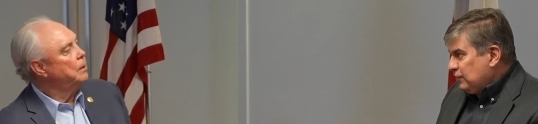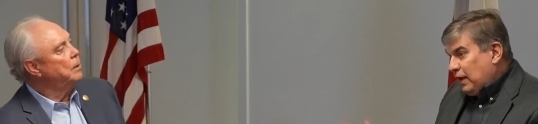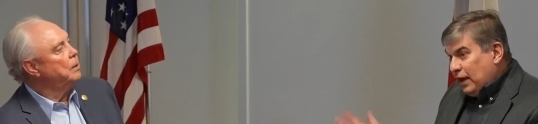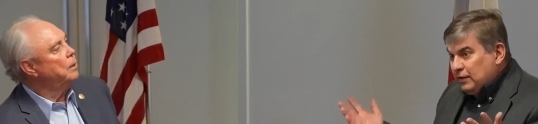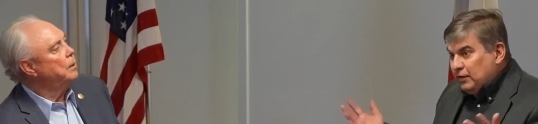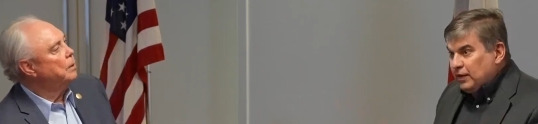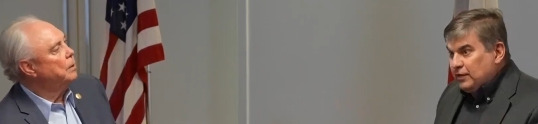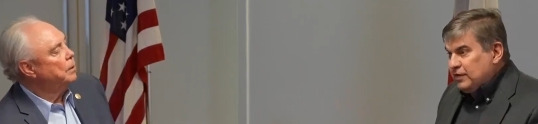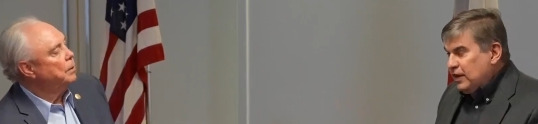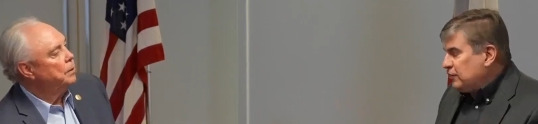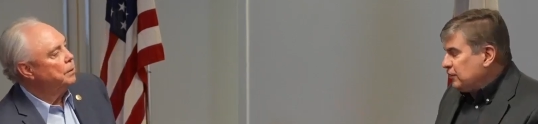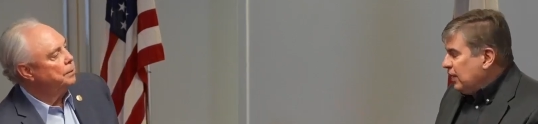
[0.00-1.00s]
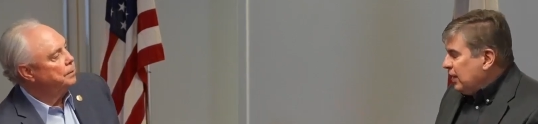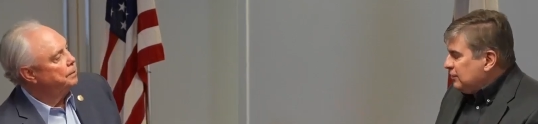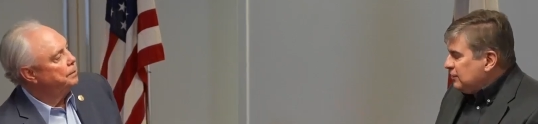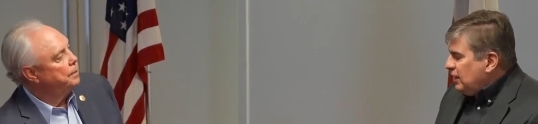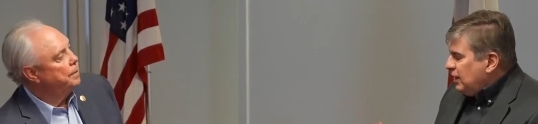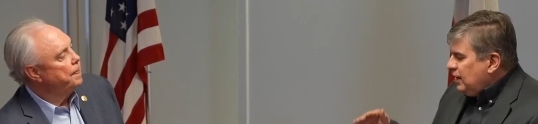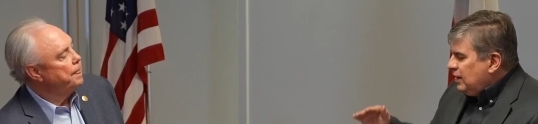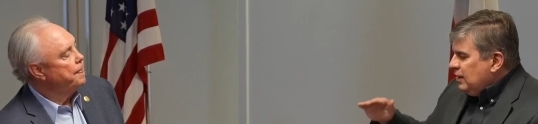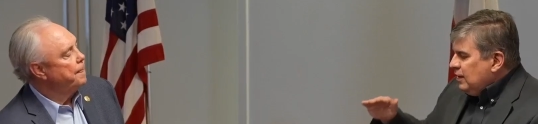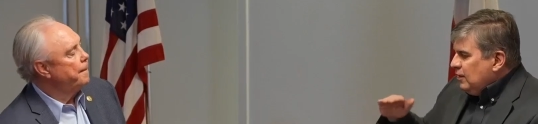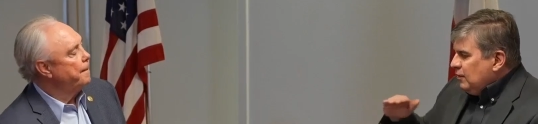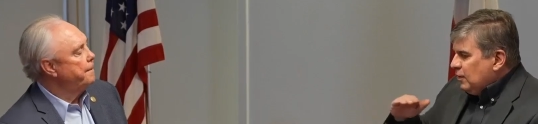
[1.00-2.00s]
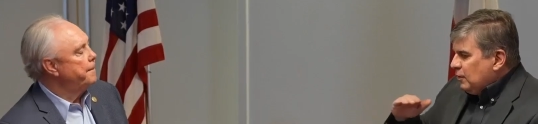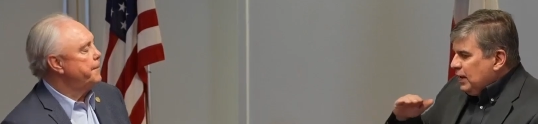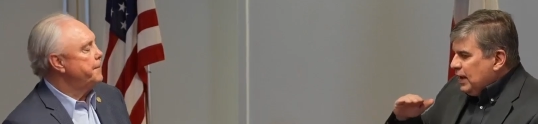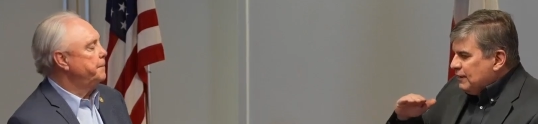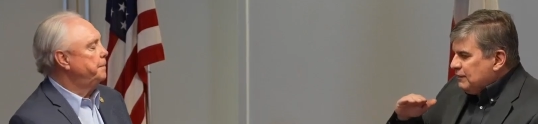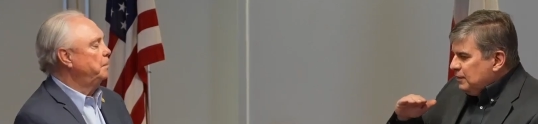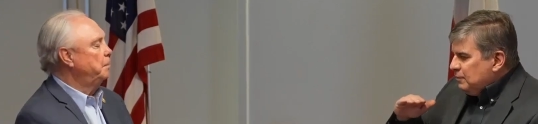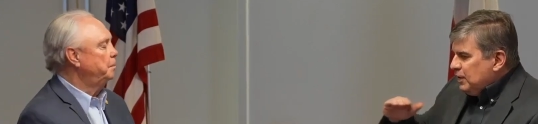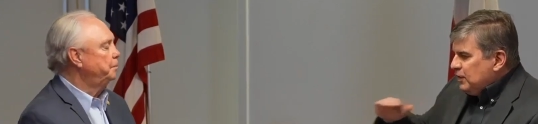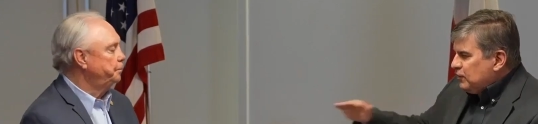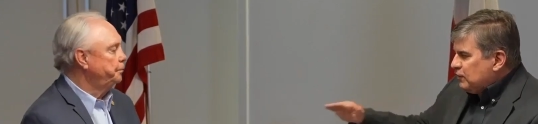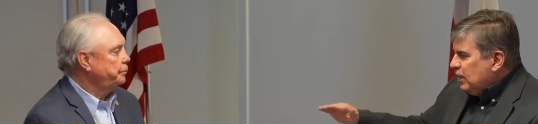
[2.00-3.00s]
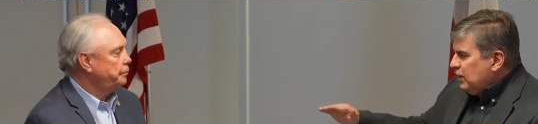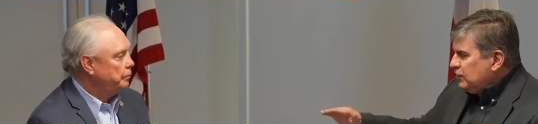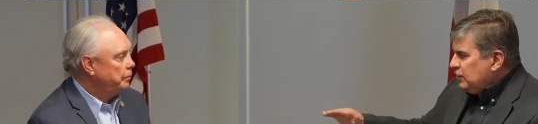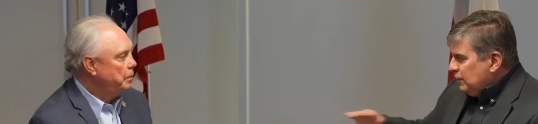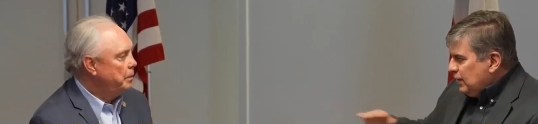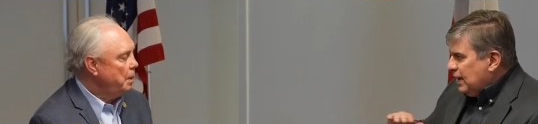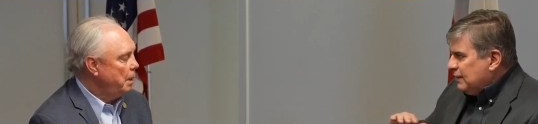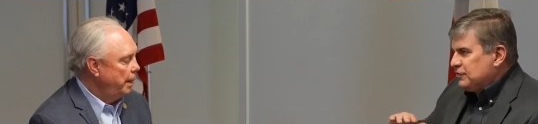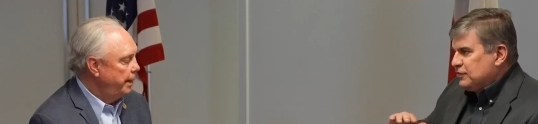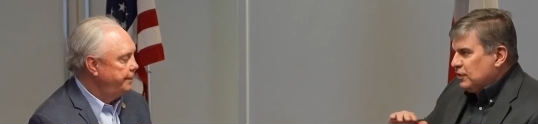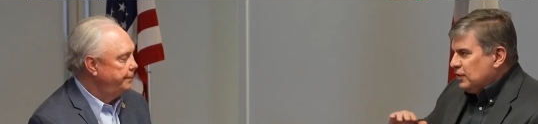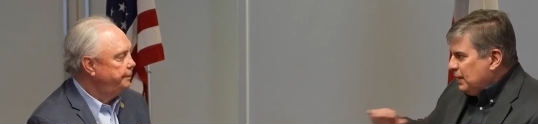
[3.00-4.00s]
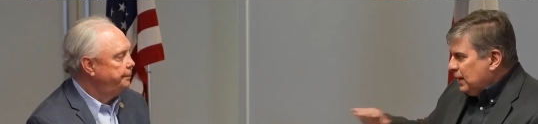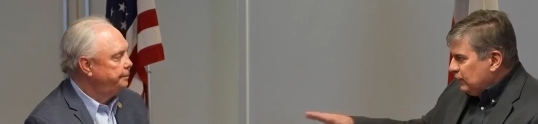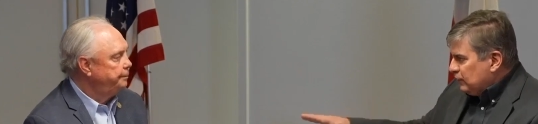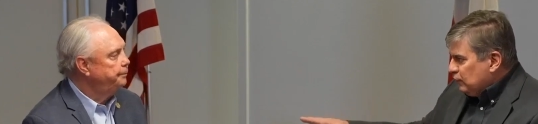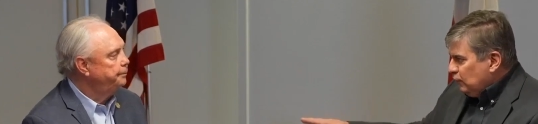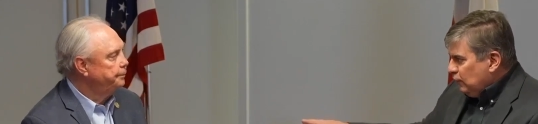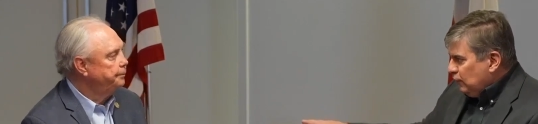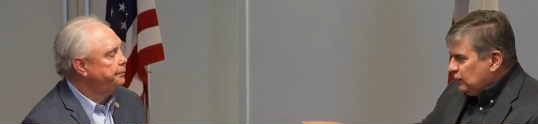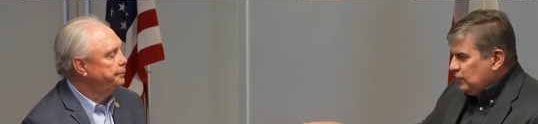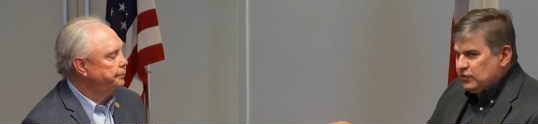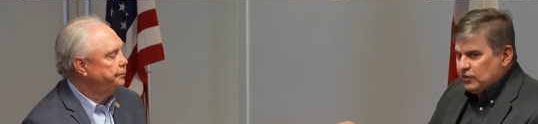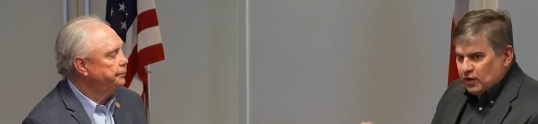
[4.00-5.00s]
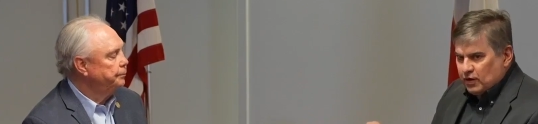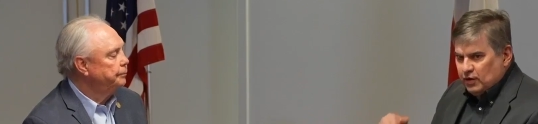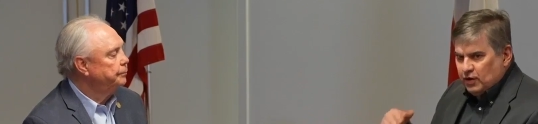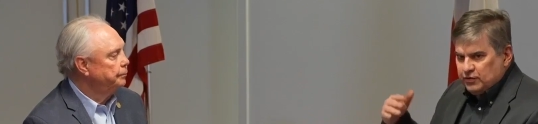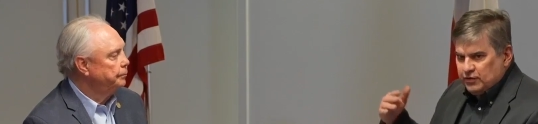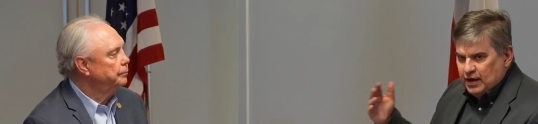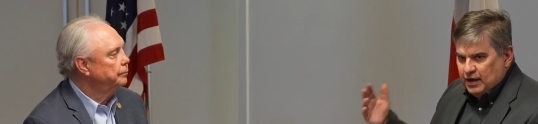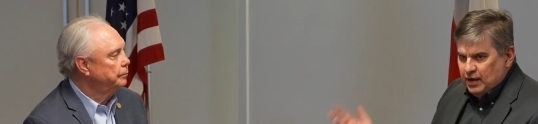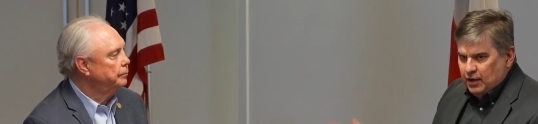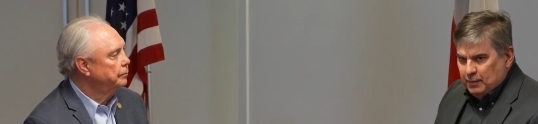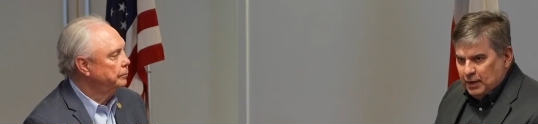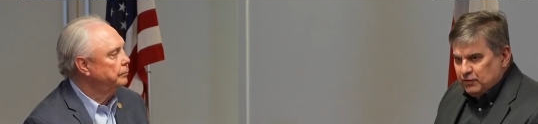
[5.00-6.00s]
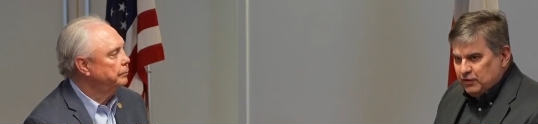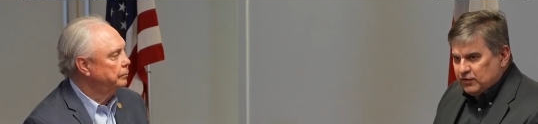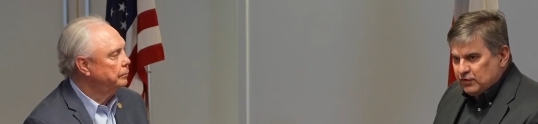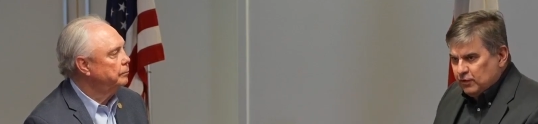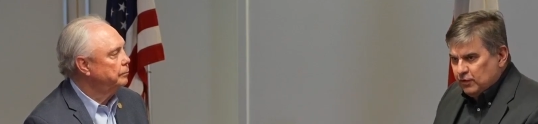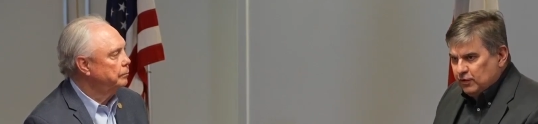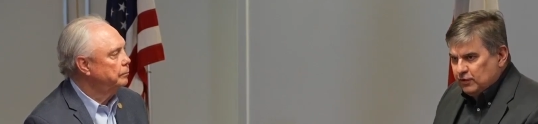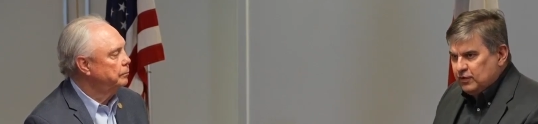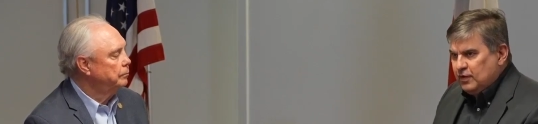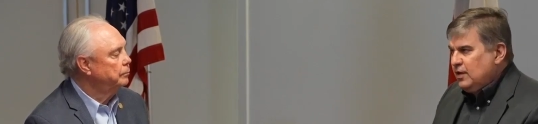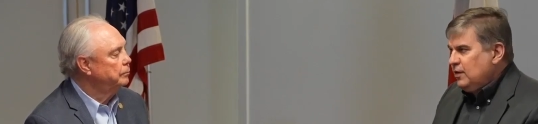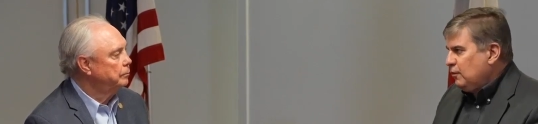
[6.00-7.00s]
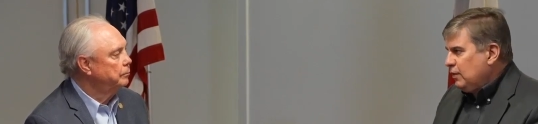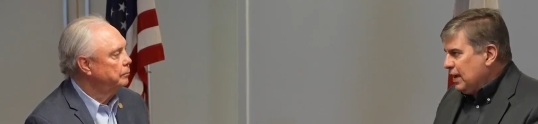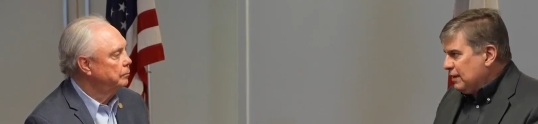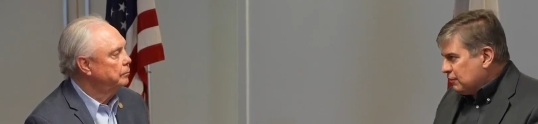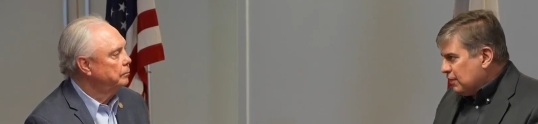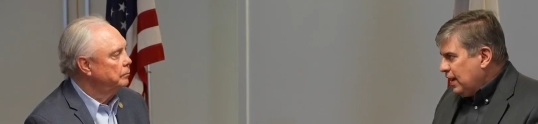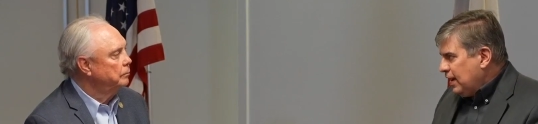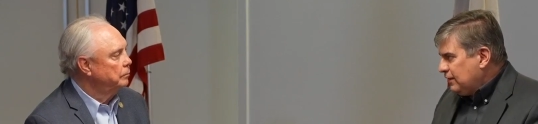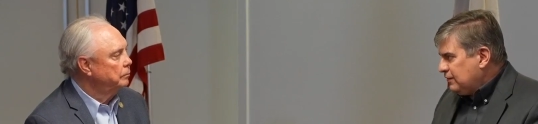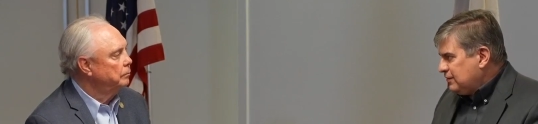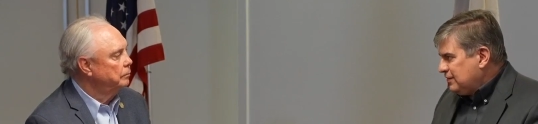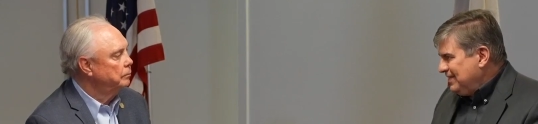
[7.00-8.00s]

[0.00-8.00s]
Speaker 1: I can look at San Angelo ISD where we have an administration, we have a certain amount of schools, you start closing down elementary schools, we have riots,